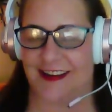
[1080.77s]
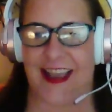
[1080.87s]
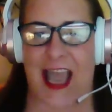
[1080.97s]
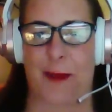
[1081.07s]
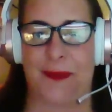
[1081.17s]

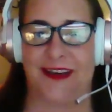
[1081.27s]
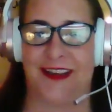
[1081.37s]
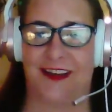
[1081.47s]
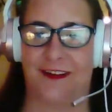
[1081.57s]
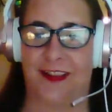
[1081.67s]
Happy to
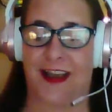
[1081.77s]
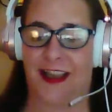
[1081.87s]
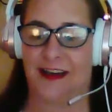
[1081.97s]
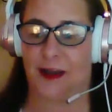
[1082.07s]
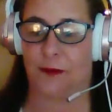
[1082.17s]
hear that,
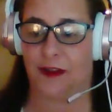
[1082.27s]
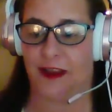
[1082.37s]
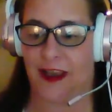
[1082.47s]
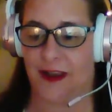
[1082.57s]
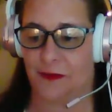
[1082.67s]
Candy. I
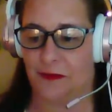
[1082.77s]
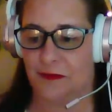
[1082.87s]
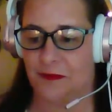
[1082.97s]
really am.